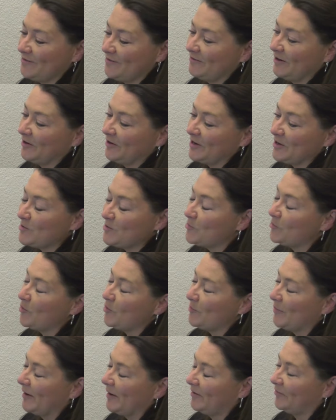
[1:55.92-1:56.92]
a very cool
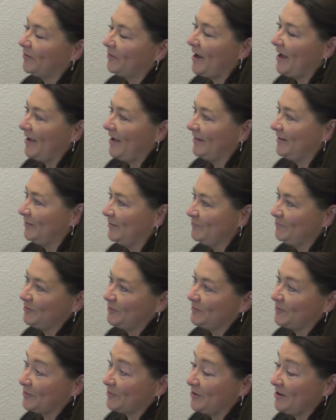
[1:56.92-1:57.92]
pet rat in
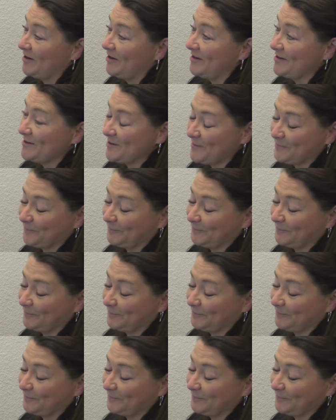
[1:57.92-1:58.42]
5th grade.